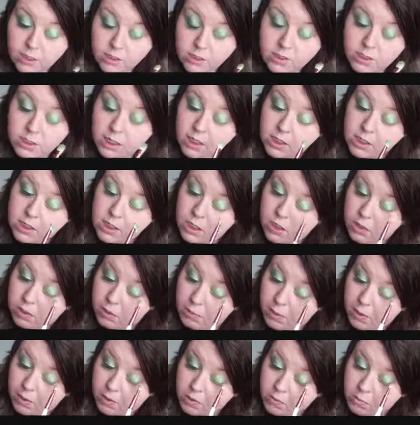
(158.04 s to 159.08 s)
and it
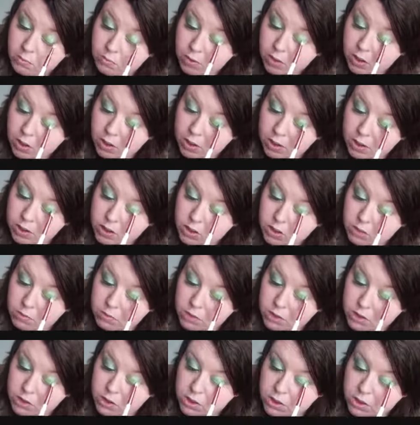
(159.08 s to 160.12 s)
doesn't actually come out as
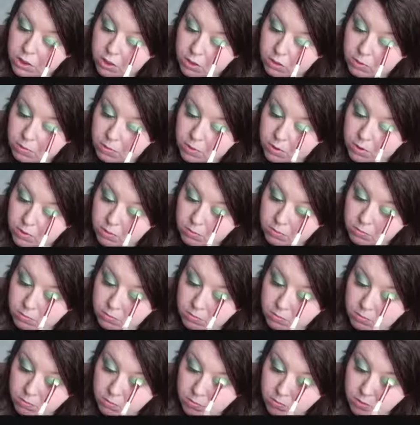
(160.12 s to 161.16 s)
bright as you would
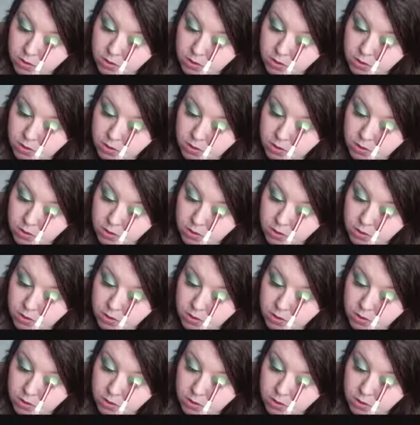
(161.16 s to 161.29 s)
assume.